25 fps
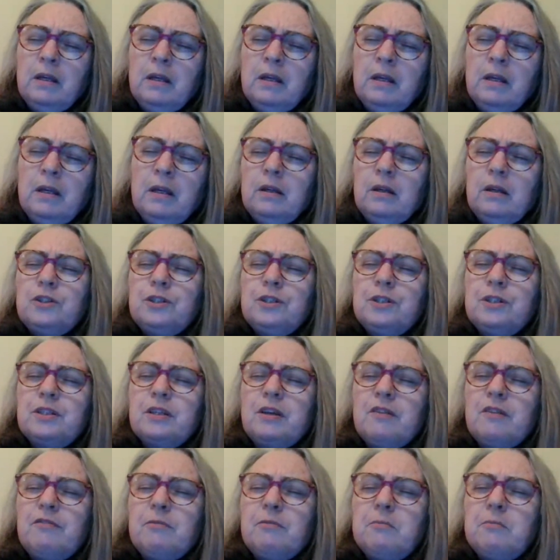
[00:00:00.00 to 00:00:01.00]
She's
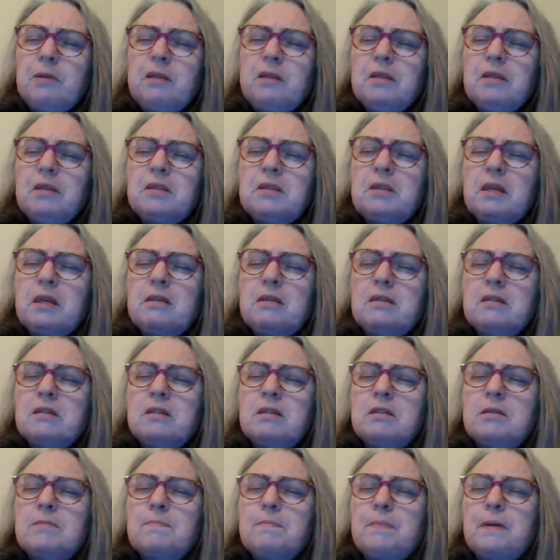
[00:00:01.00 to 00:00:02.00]
giving me the sense
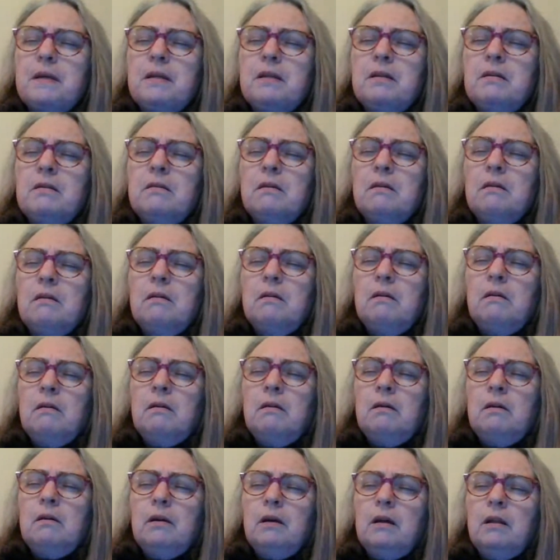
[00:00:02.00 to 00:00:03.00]
there's been
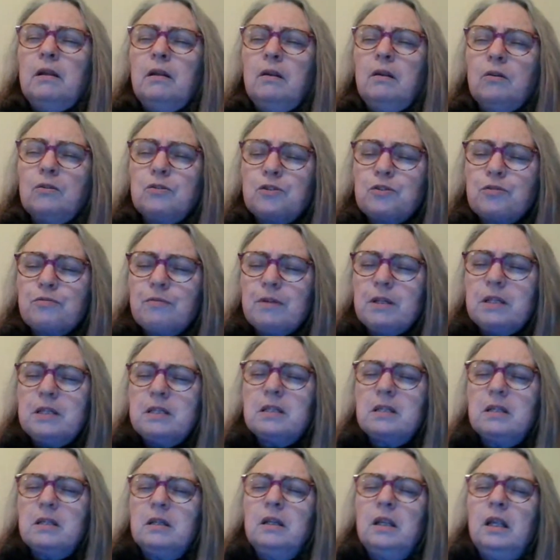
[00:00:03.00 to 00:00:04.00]
a loss
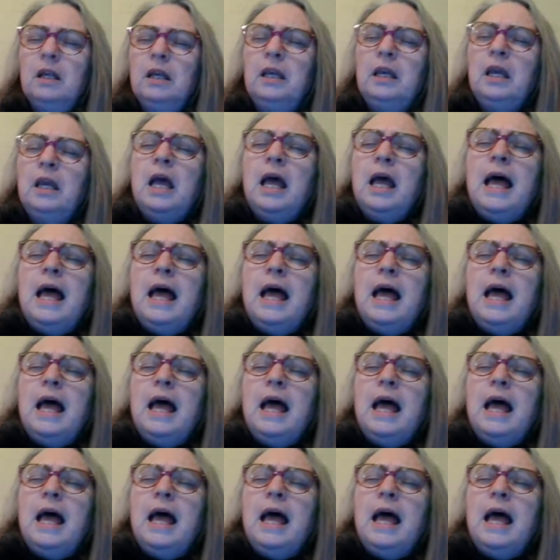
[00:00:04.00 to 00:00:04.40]
recently,